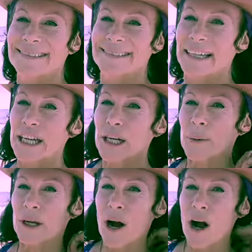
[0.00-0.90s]
Here we
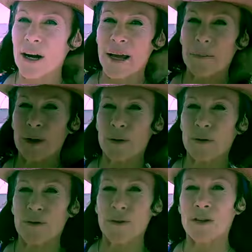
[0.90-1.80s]
are at
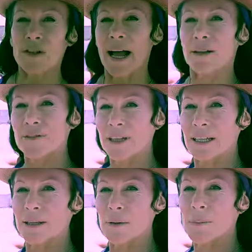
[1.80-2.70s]
beautiful
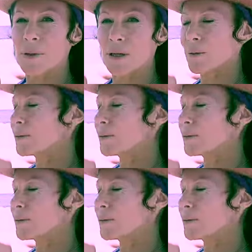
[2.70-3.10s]
Elephant Butte